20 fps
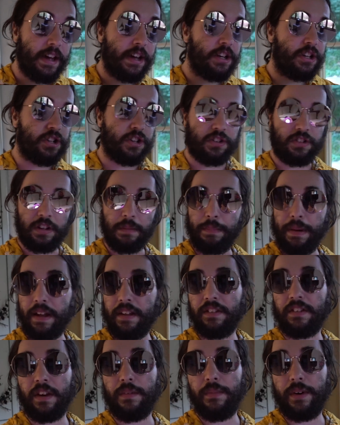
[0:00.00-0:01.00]
Just
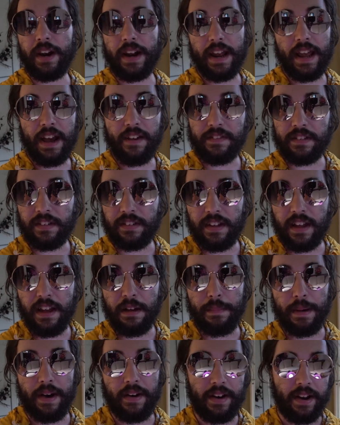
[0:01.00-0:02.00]
depends on what I have to say
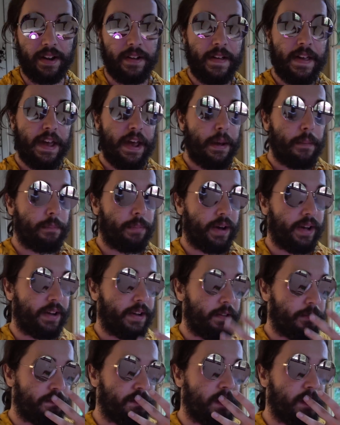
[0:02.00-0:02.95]
about it. But,